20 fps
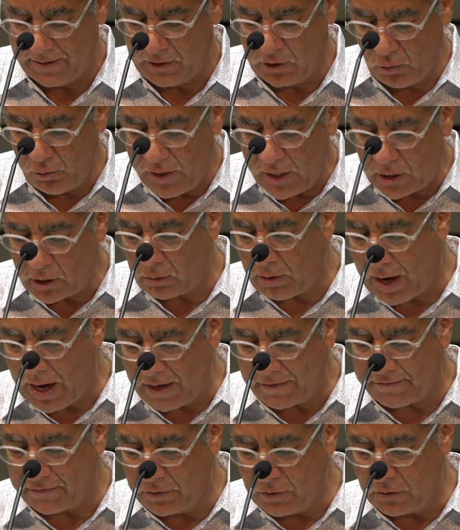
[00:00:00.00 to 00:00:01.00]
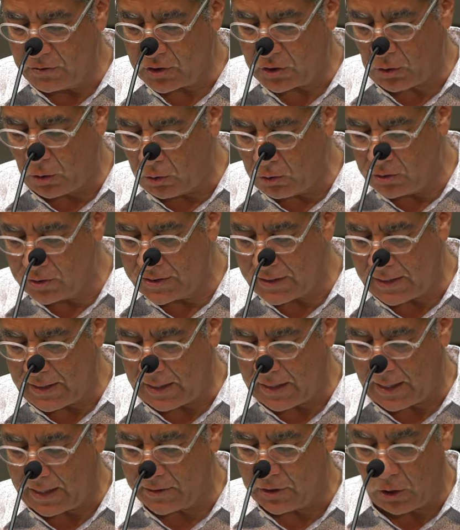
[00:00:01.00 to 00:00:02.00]
Do we cry for those souls that
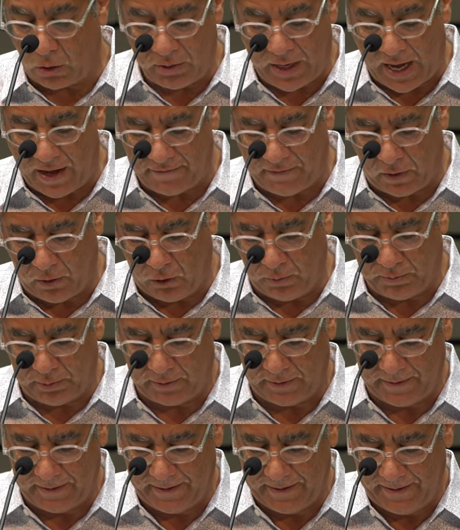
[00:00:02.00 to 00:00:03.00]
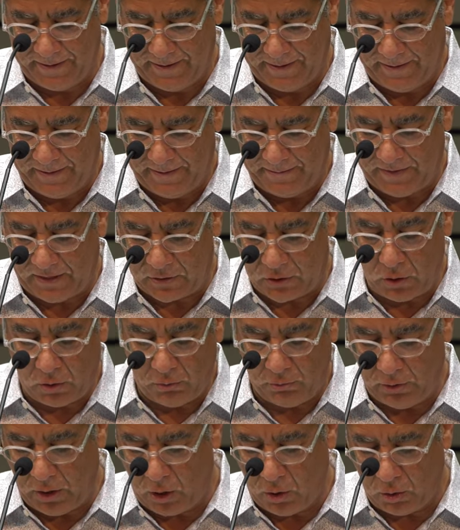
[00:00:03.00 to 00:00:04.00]
don't have hope, that
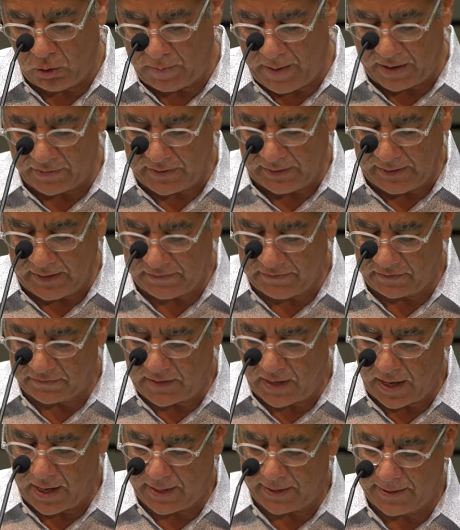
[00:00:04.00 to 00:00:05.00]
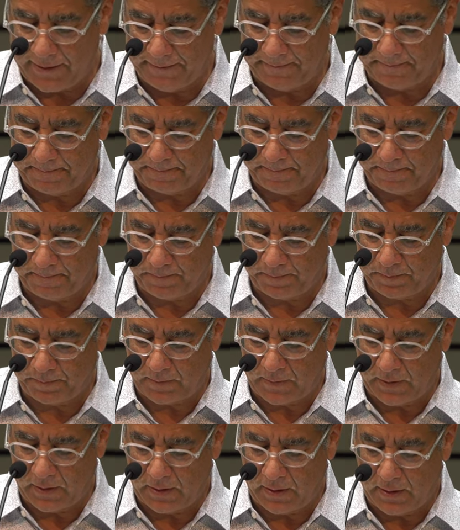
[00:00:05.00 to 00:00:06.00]
don't know about the love of God?
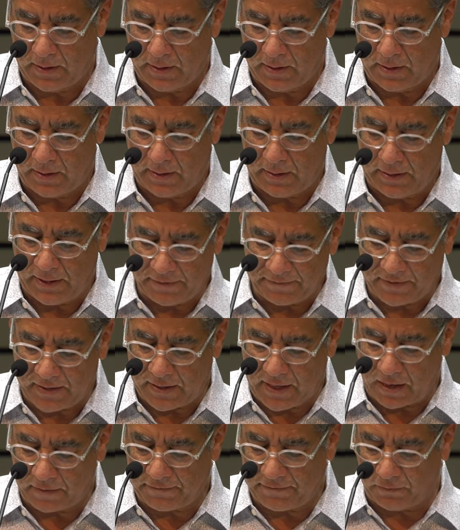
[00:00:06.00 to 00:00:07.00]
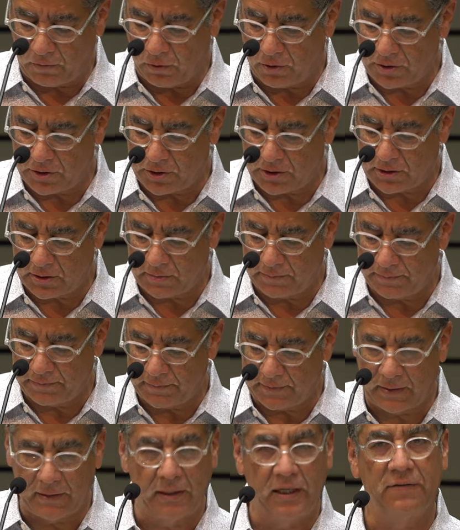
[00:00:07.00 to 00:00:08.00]
Love cannot force,
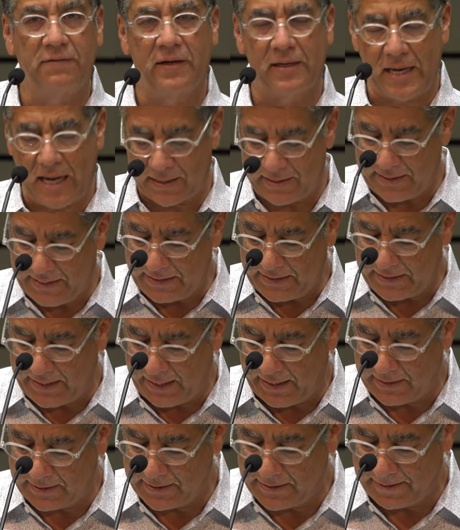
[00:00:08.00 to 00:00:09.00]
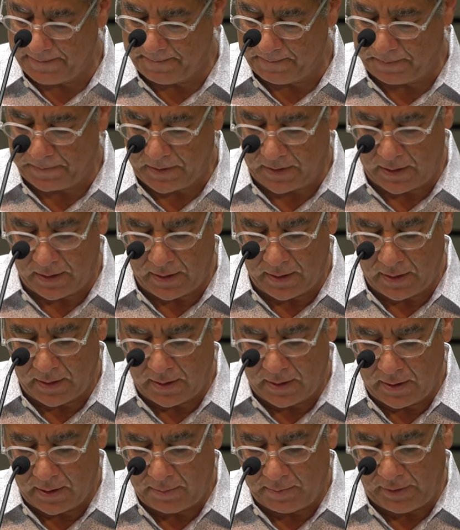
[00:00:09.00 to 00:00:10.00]
love cannot dictate.
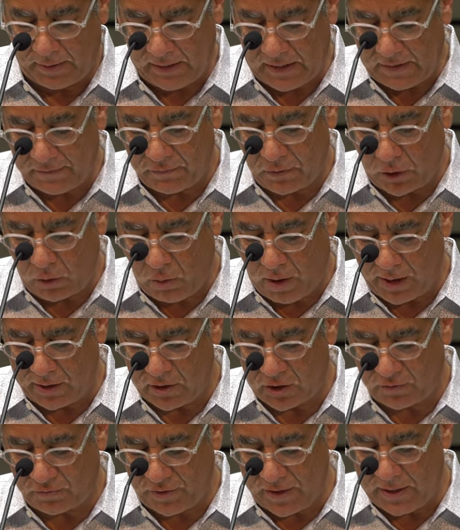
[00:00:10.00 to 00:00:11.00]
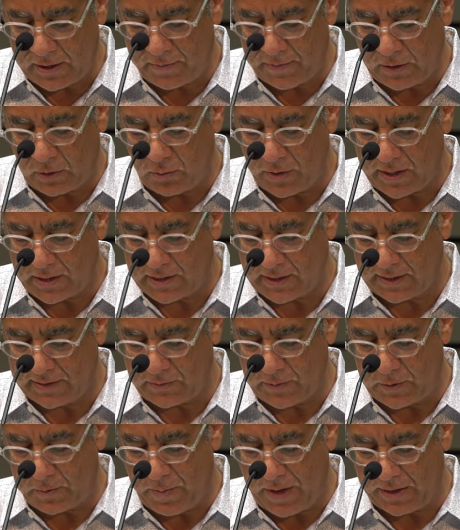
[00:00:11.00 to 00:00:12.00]
But love requires freedom and risk,
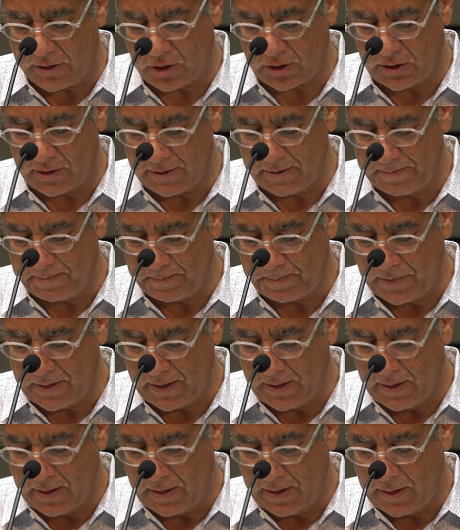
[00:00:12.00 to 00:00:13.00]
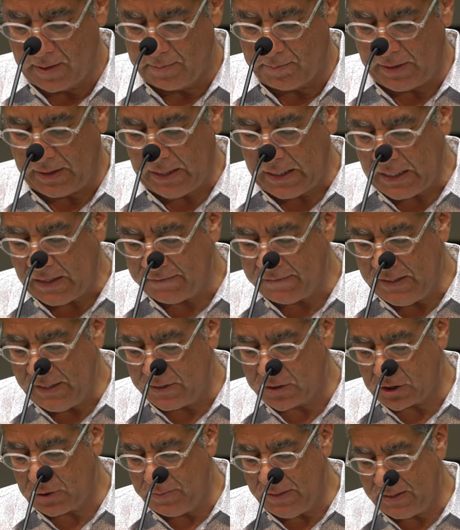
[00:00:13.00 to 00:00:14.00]
as was mentioned. But love
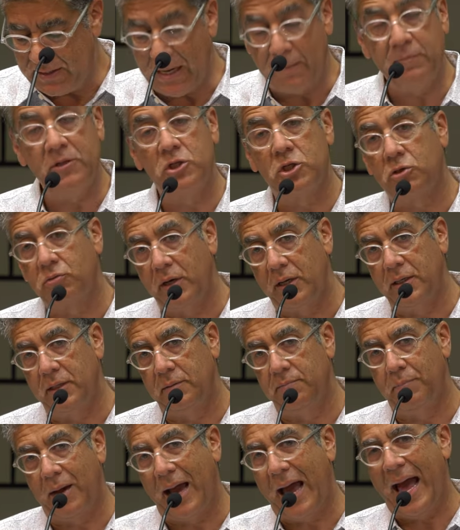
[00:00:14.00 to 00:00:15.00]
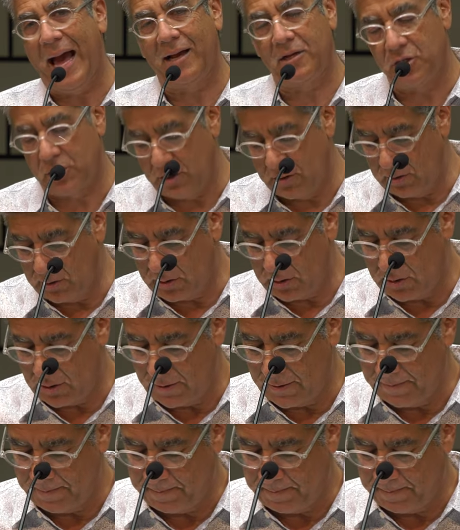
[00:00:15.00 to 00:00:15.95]
needs to be demonstrated by actions.